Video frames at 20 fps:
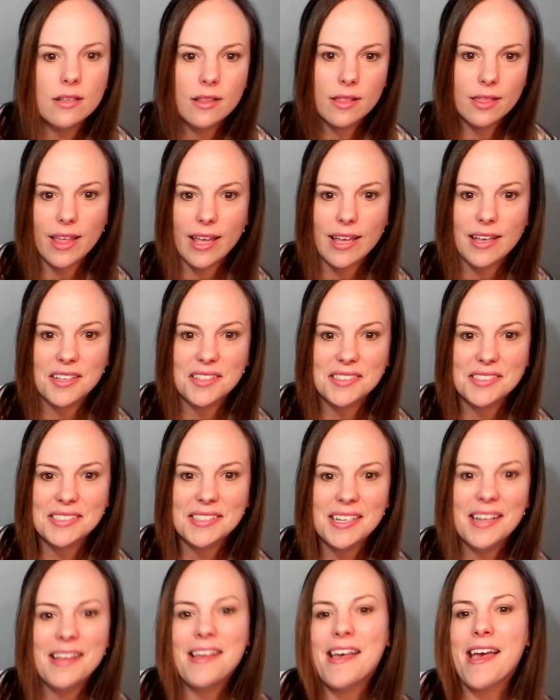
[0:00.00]
things.
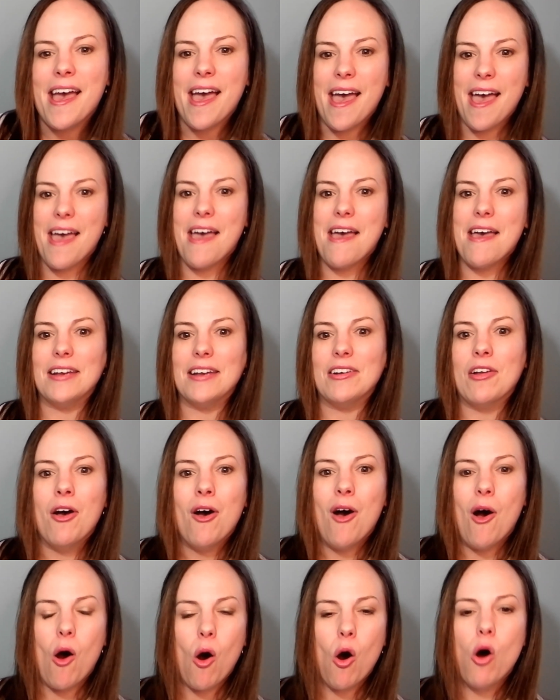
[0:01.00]
And
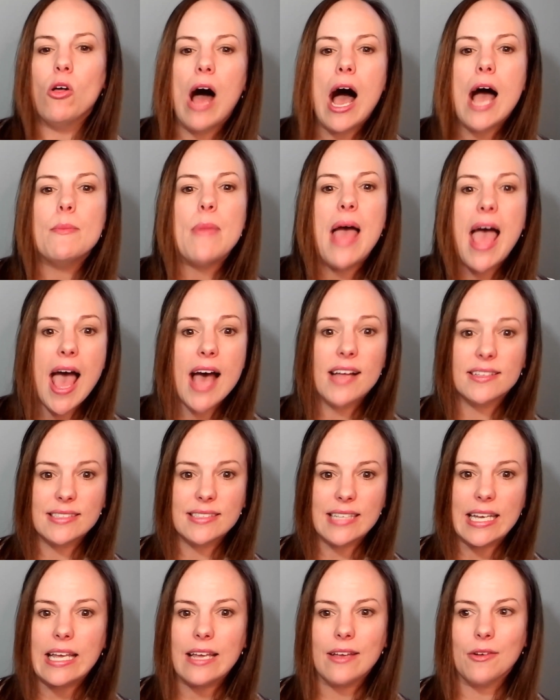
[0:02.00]
all I'm
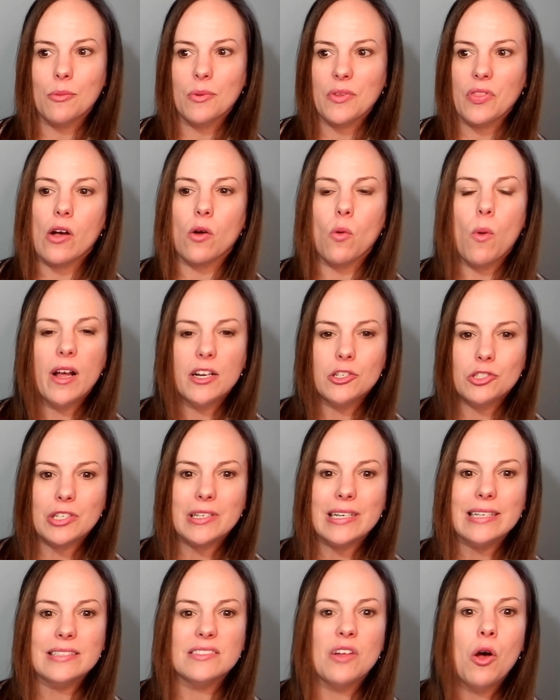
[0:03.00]
asking with that question
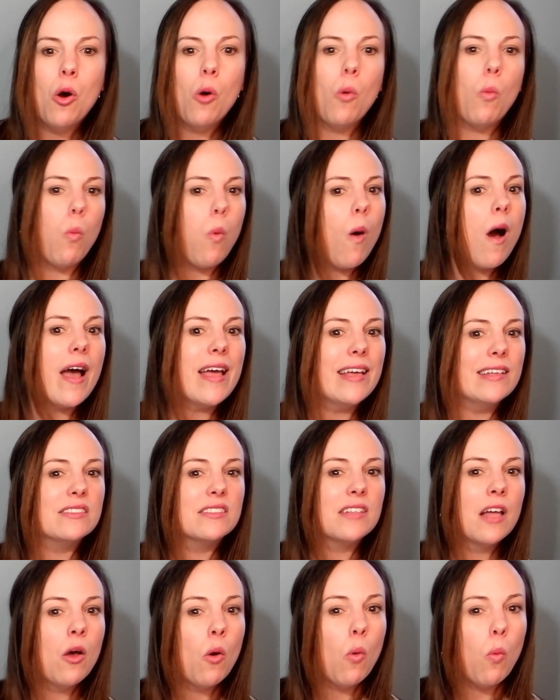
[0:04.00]
is why is
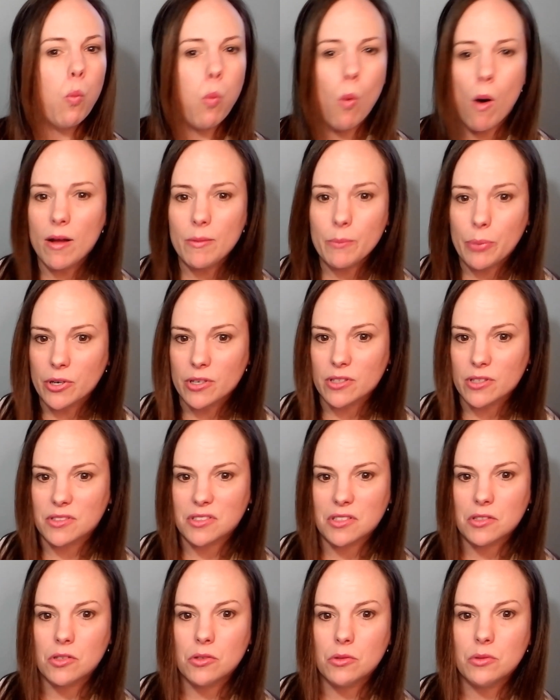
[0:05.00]
one
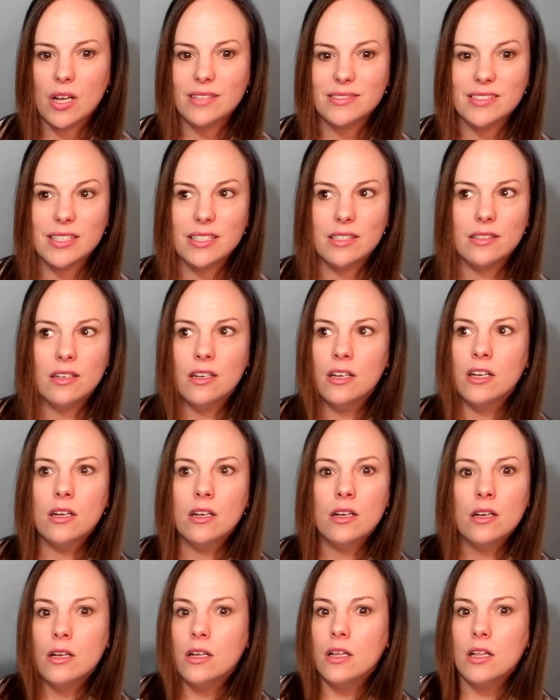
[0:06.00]
person who does it
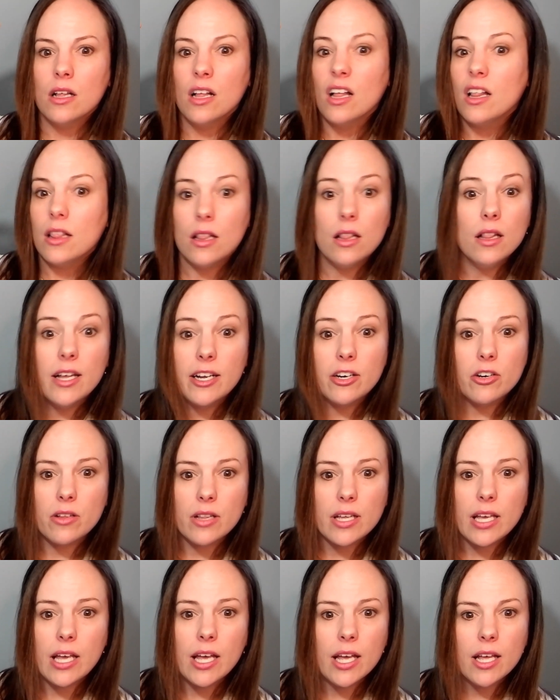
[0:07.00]

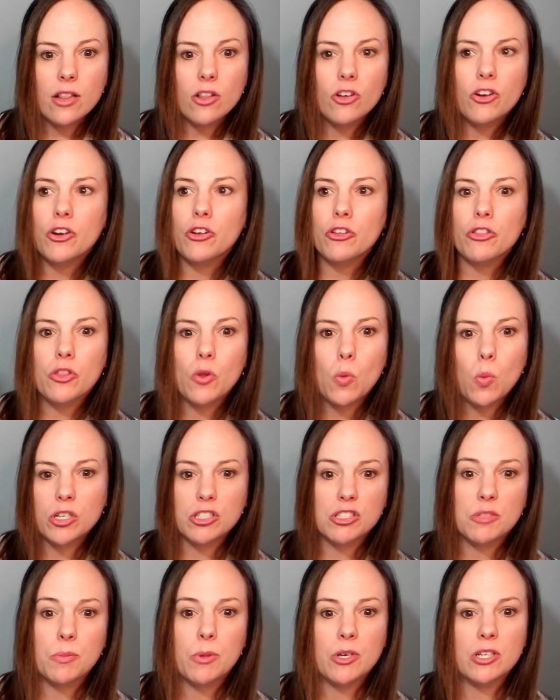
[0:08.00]
literally Hitler the
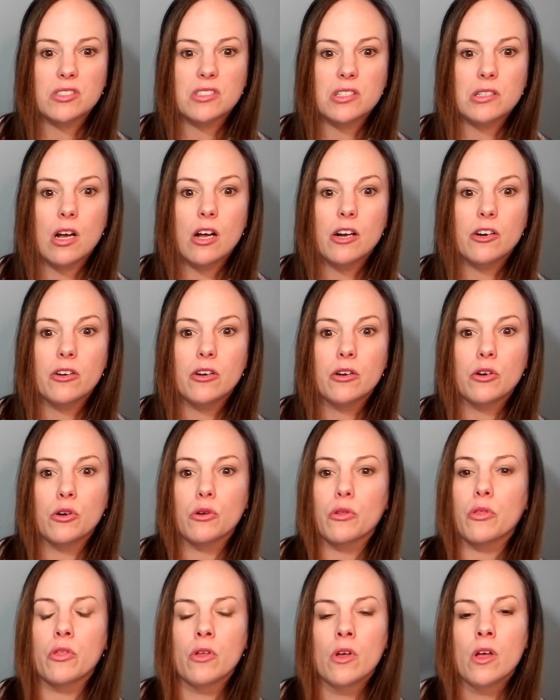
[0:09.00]
worst person on
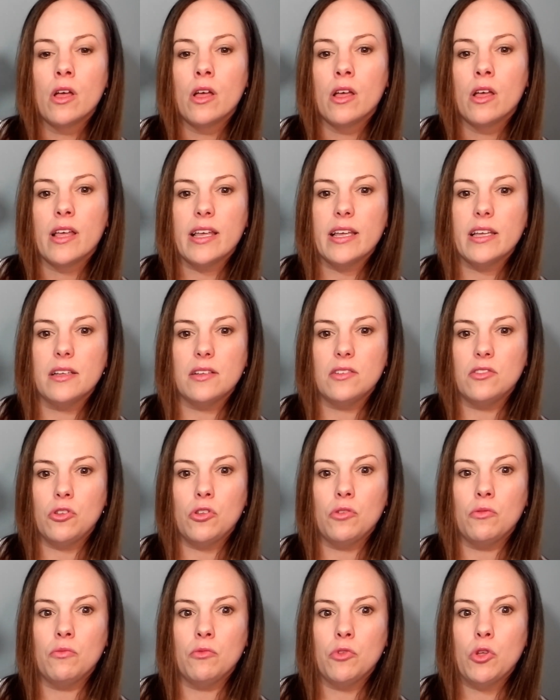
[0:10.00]
earth?
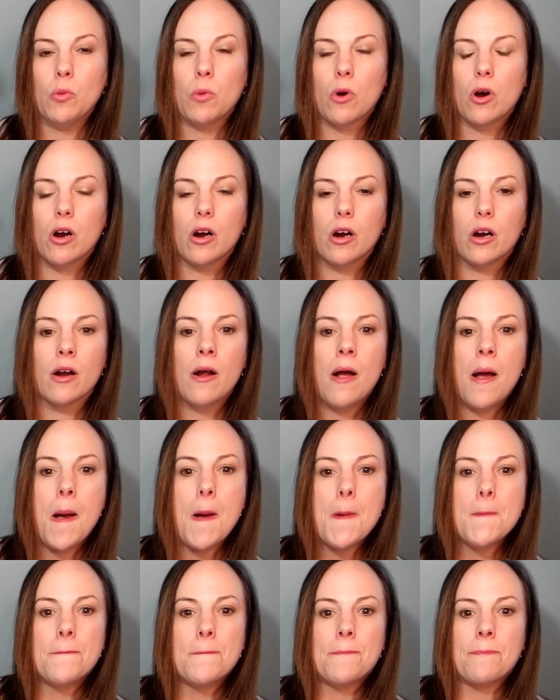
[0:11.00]
It, you are
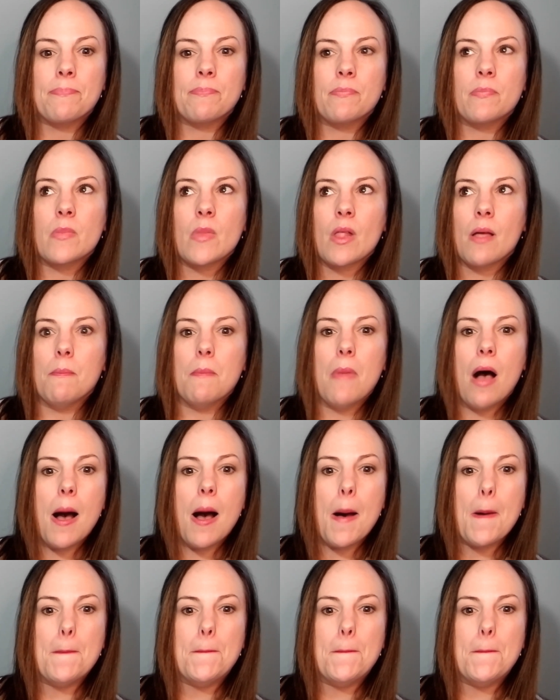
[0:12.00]
uh,